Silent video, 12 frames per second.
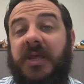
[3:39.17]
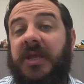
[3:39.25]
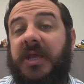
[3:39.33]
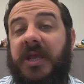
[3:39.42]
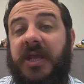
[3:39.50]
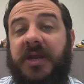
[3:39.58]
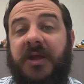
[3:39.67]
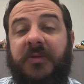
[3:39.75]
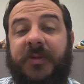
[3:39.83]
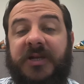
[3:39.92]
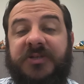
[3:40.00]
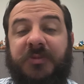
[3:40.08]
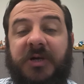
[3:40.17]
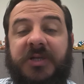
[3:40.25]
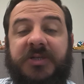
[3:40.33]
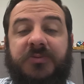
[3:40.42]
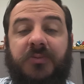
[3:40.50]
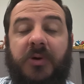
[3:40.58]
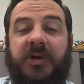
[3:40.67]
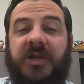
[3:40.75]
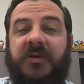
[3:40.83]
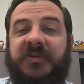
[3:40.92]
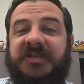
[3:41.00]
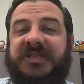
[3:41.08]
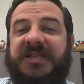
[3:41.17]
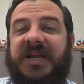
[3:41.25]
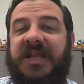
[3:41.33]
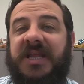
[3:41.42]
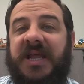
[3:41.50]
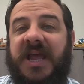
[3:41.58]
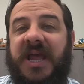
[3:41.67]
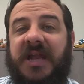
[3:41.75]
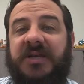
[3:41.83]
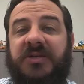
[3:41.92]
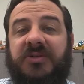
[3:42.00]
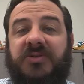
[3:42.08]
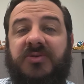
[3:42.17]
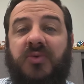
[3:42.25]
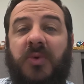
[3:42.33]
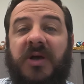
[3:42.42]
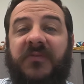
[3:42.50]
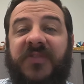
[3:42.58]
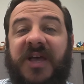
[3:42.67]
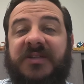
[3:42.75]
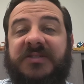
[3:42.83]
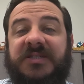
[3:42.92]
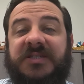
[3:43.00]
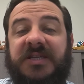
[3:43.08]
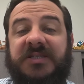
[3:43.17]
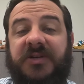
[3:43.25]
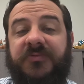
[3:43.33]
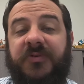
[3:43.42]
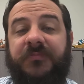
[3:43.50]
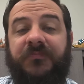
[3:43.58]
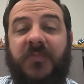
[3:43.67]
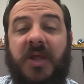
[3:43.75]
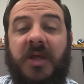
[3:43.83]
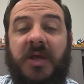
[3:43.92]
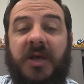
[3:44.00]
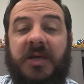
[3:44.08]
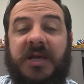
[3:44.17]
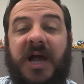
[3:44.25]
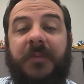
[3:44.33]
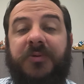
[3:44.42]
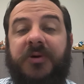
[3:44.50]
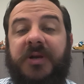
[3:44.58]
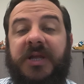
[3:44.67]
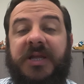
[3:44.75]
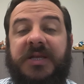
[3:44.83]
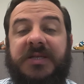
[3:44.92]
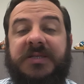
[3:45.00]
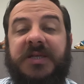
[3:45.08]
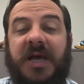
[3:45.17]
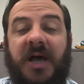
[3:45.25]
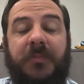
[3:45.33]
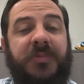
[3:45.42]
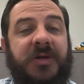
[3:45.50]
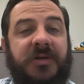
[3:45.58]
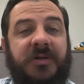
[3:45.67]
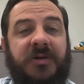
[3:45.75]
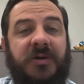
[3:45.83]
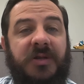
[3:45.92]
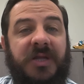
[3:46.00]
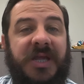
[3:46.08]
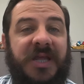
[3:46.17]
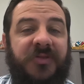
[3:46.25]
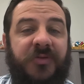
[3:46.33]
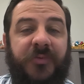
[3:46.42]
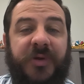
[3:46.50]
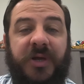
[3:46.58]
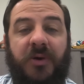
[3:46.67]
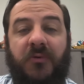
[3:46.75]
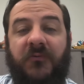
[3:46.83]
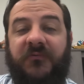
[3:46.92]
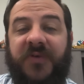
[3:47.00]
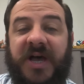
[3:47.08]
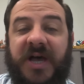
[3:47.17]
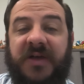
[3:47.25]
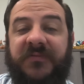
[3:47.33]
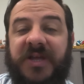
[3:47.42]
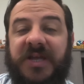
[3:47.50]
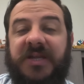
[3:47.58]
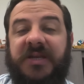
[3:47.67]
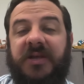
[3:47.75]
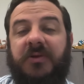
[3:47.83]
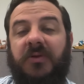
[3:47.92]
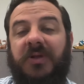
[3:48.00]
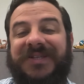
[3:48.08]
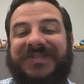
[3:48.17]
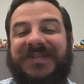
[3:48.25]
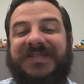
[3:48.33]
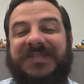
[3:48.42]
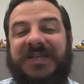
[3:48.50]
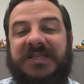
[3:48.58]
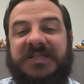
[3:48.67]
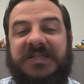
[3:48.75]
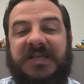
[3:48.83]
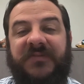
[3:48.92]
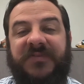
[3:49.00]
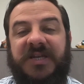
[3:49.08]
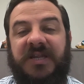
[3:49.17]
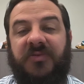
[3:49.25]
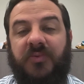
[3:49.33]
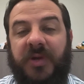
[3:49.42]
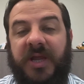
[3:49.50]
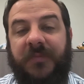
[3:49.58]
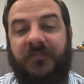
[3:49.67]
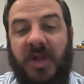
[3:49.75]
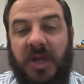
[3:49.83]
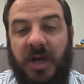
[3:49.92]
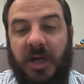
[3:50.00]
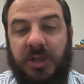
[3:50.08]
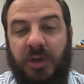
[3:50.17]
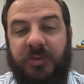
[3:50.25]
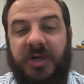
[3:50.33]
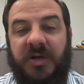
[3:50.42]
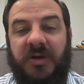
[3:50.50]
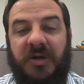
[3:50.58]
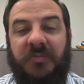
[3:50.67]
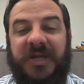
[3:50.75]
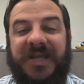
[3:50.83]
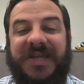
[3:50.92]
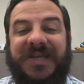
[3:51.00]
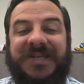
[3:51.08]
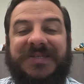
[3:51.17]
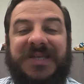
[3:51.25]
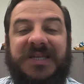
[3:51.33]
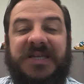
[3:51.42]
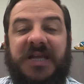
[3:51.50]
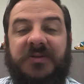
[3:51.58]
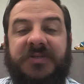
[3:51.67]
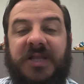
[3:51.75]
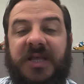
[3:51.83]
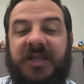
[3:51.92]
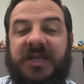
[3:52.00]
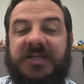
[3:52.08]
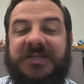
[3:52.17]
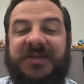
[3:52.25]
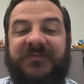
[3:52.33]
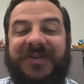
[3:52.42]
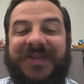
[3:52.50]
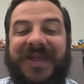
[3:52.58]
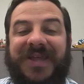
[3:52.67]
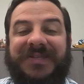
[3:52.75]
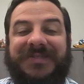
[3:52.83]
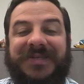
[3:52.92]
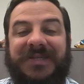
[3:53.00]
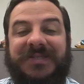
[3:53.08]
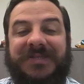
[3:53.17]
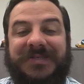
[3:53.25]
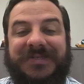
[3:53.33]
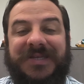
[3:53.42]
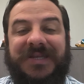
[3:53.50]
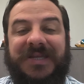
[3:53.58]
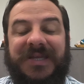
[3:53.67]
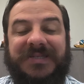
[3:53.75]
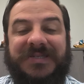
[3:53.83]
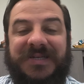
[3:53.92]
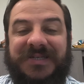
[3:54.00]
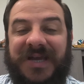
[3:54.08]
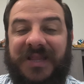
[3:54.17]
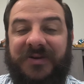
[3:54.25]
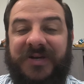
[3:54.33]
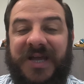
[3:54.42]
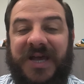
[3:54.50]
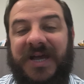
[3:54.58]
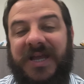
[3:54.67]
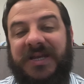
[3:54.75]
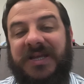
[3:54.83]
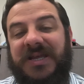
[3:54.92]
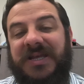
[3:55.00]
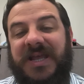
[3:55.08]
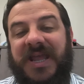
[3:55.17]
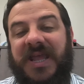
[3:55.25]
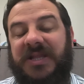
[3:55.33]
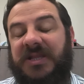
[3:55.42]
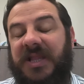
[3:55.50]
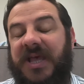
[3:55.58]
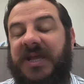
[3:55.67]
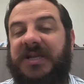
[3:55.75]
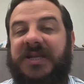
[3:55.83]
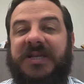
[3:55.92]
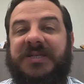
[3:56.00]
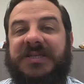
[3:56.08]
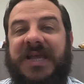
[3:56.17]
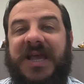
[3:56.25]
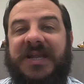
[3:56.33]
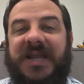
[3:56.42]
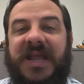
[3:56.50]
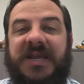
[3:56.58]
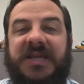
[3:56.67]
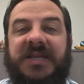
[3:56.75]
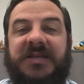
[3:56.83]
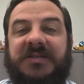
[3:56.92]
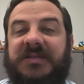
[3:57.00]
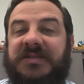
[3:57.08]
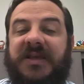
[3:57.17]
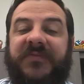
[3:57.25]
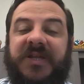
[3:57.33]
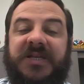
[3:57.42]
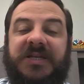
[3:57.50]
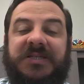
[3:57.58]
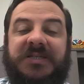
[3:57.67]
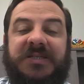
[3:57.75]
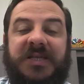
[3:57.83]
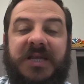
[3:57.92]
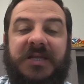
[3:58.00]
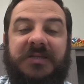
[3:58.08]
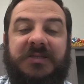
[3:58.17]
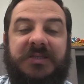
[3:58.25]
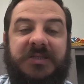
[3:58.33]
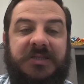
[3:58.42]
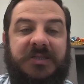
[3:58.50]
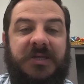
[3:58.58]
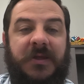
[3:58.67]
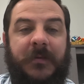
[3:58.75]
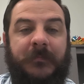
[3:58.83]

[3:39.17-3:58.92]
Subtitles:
In other metals markets, rhodium is steady at 12,600. Copper is up, currently at 305. Nickel is at 673. Aluminum is down slightly at 78 cents. Zinc is at $1.09, and lead is at 87 cents.